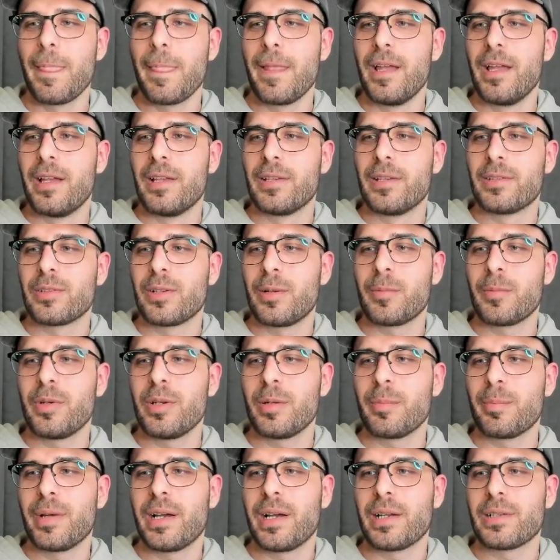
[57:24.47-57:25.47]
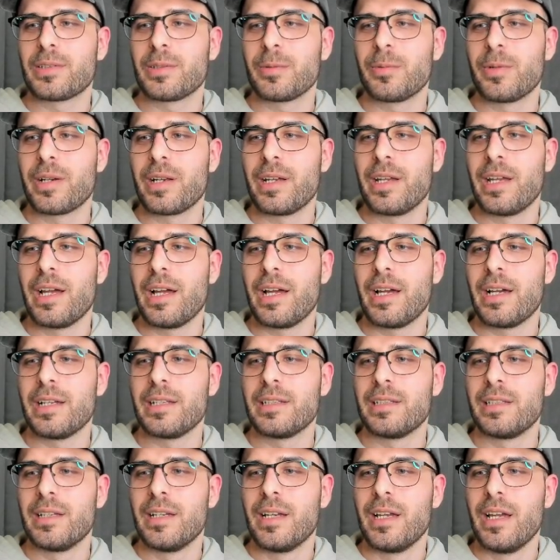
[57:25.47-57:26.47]
So I'm going back to what I had,
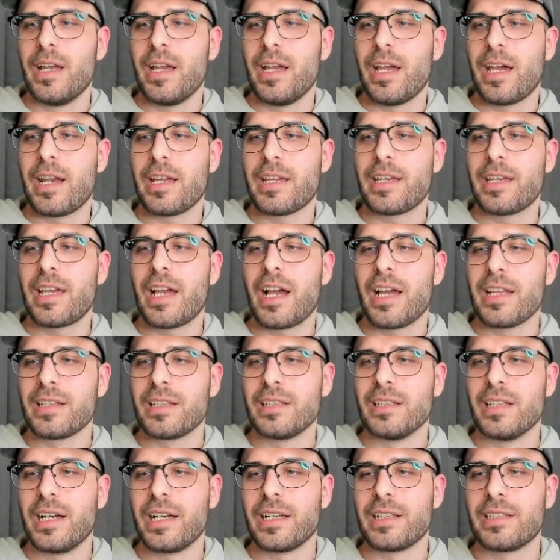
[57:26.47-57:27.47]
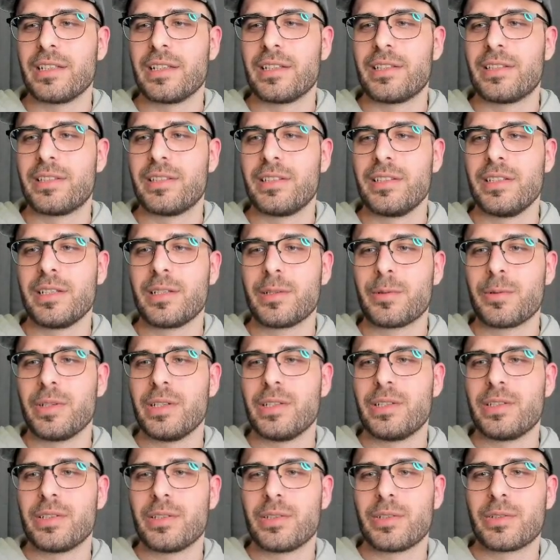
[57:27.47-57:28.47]
And I kind of like that sea
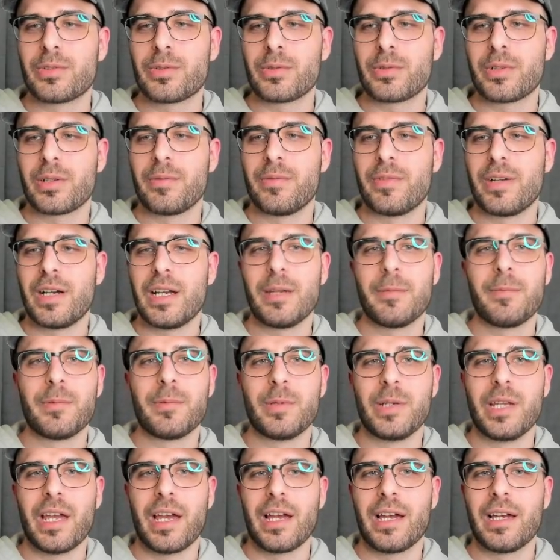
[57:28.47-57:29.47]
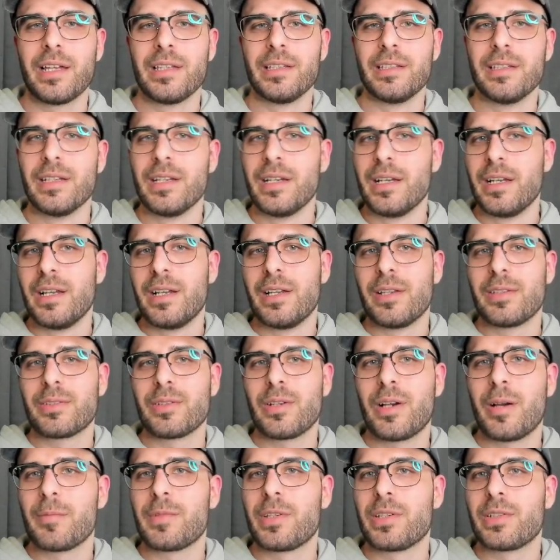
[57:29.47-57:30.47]
creature sort of vibe we had. So
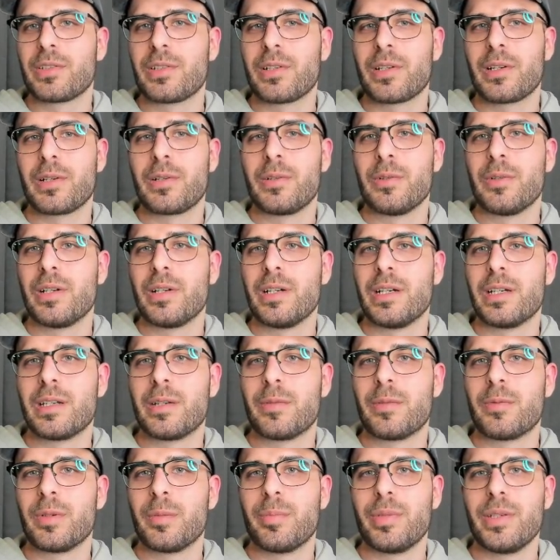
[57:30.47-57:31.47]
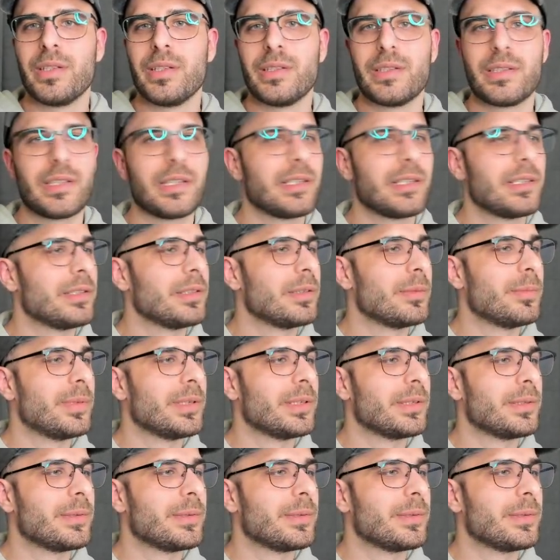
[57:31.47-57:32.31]
I'm just gonna go ahead and repeat that a little bit.